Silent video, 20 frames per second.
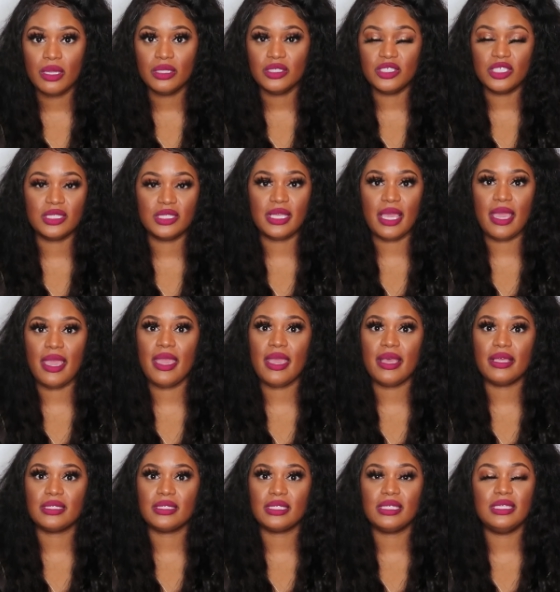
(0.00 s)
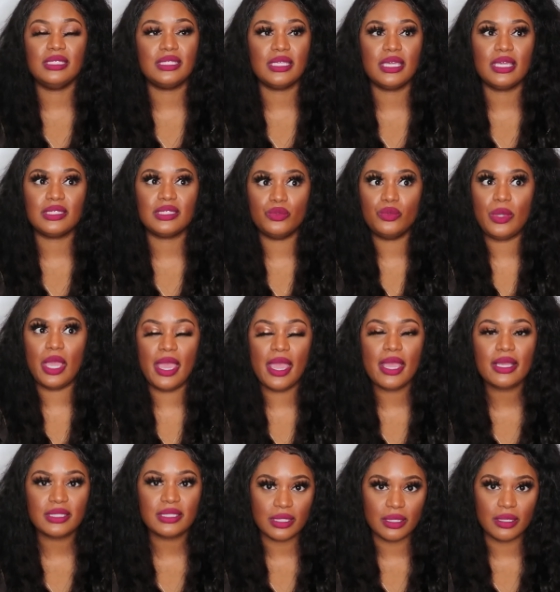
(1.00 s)
Just ask. He said to
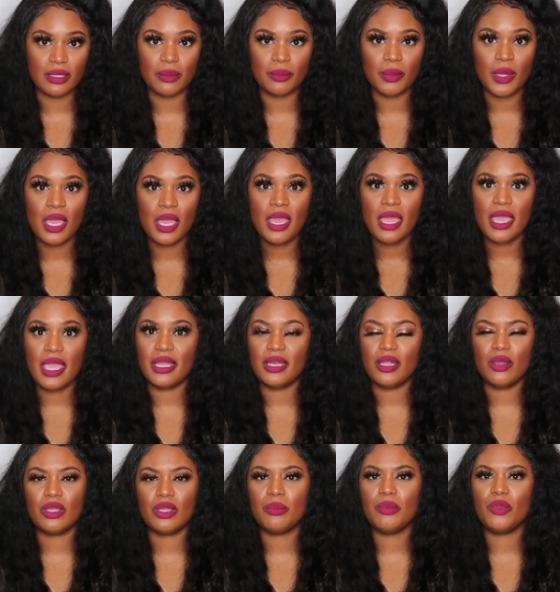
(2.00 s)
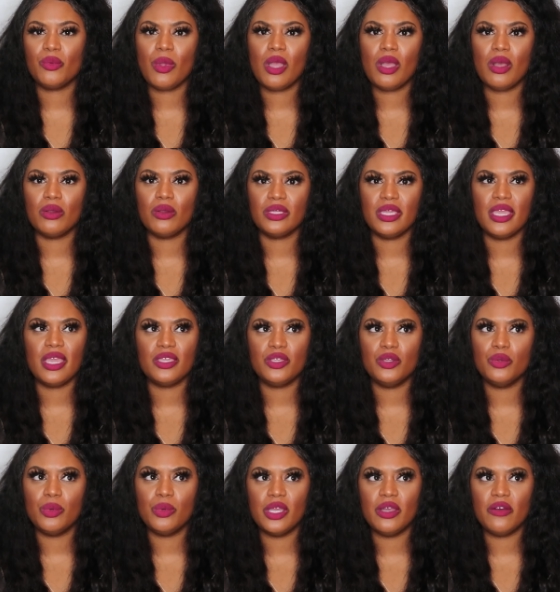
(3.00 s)
ask Him. And don't get me wrong, yeah,
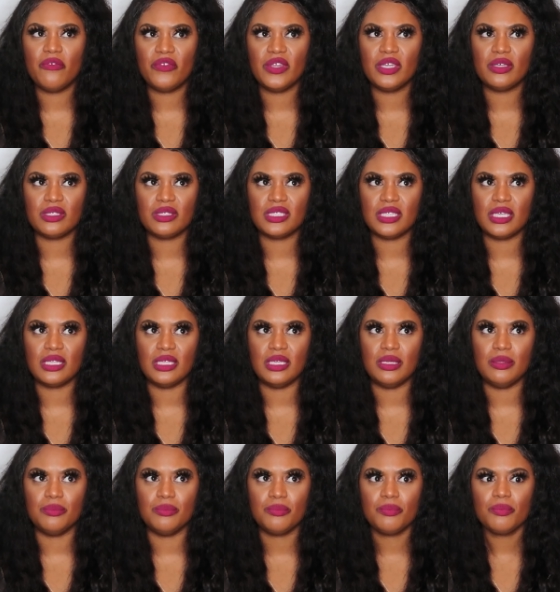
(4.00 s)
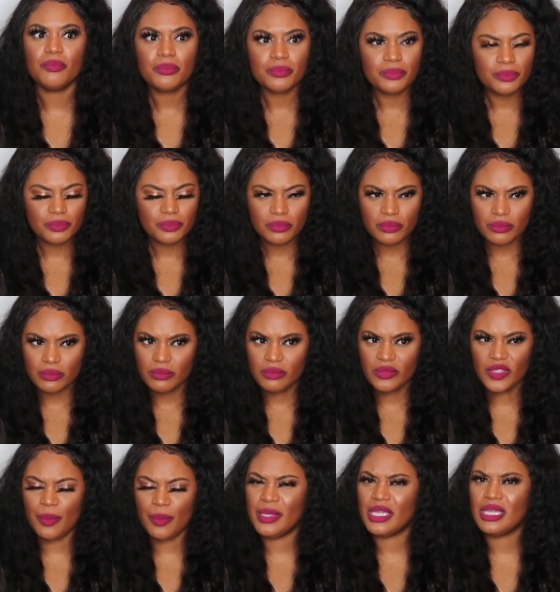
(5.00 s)
you will feel silly,
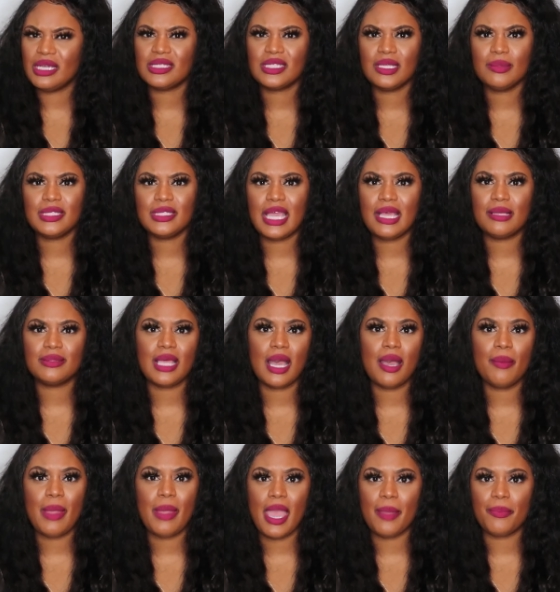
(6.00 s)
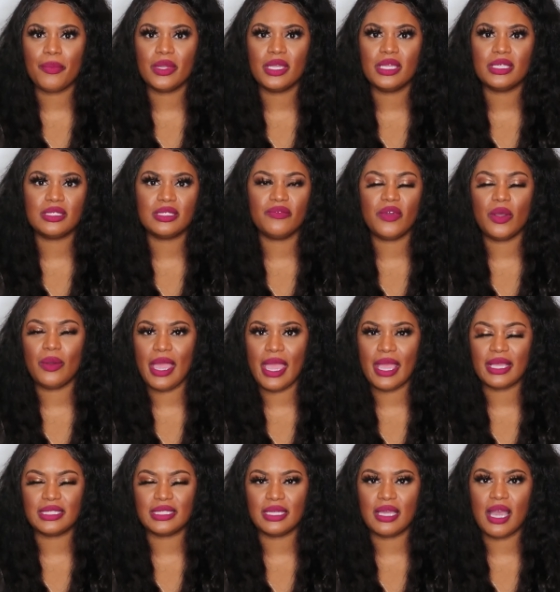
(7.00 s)
because sometimes I'm apprehensive on
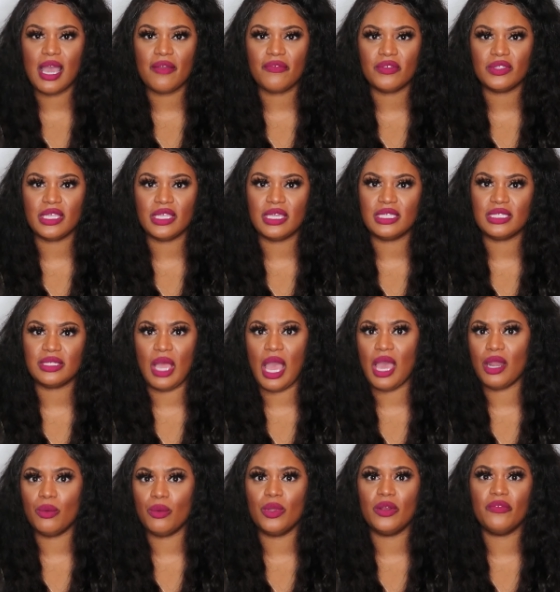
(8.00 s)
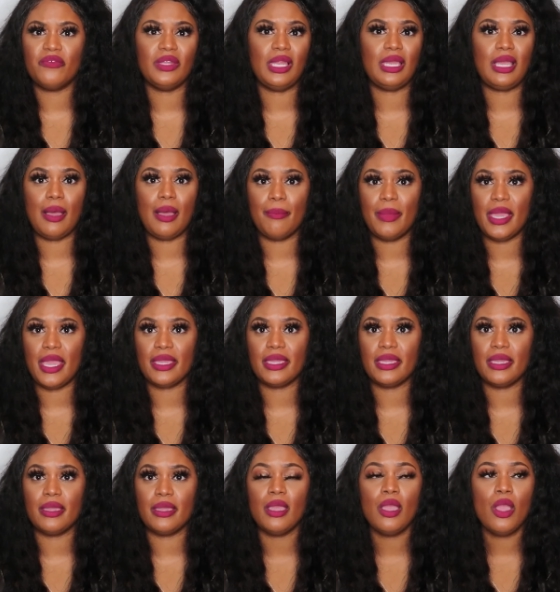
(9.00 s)
asking God for things. I don't want to feel like I'm
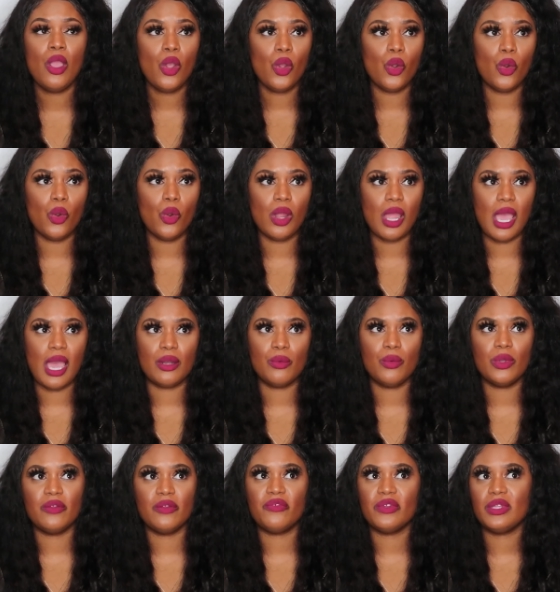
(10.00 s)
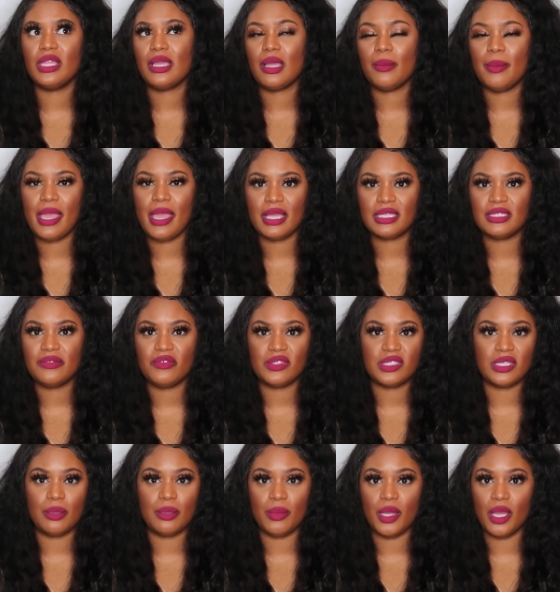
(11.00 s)
begging, or I don't want to feel like I'm asking for
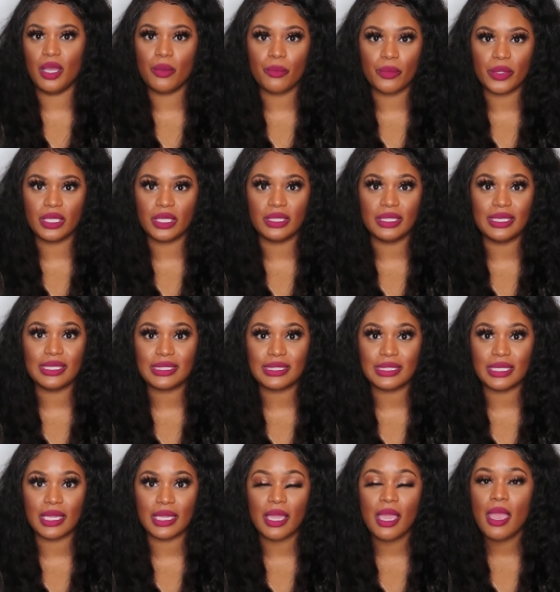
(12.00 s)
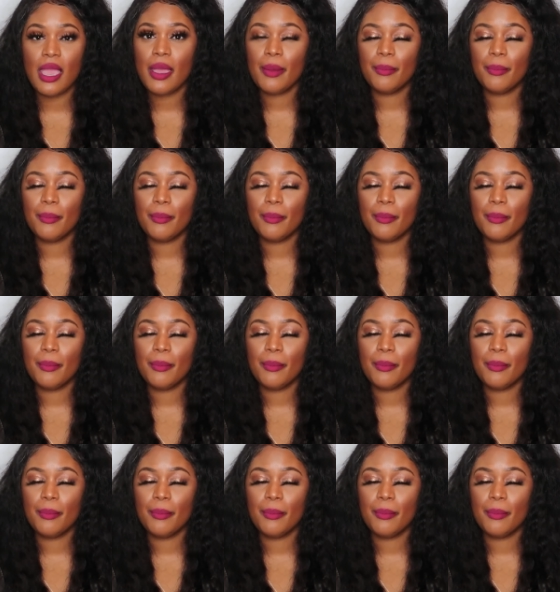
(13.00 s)
something unrealistic.